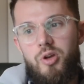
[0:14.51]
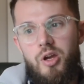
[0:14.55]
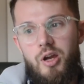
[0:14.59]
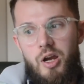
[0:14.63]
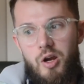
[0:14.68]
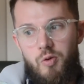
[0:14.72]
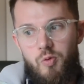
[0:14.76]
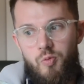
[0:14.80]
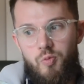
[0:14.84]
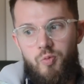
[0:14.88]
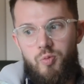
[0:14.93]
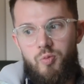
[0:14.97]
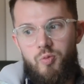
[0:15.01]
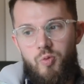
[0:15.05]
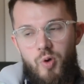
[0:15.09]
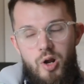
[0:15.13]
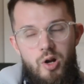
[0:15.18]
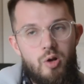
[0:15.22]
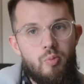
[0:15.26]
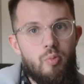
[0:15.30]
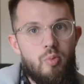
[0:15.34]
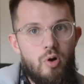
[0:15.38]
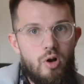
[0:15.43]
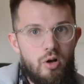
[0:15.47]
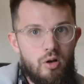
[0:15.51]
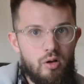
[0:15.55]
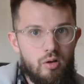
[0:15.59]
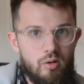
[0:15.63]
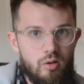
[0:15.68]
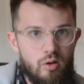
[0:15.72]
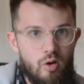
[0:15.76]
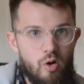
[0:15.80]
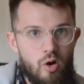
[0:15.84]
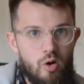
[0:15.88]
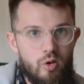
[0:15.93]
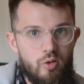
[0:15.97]
I read a book
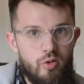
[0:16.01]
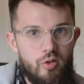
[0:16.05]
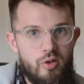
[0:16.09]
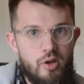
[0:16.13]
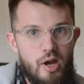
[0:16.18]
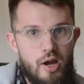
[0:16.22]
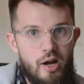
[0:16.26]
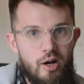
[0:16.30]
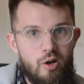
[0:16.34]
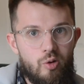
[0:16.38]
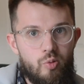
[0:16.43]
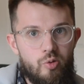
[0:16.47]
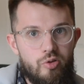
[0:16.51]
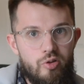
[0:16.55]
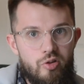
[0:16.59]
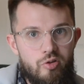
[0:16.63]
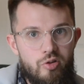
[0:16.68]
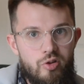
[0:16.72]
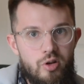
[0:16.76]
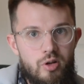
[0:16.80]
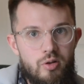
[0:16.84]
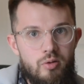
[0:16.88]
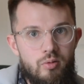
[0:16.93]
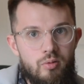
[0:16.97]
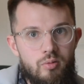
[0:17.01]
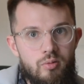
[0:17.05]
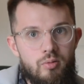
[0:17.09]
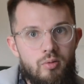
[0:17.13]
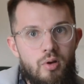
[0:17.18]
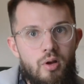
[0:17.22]
called The Acquisition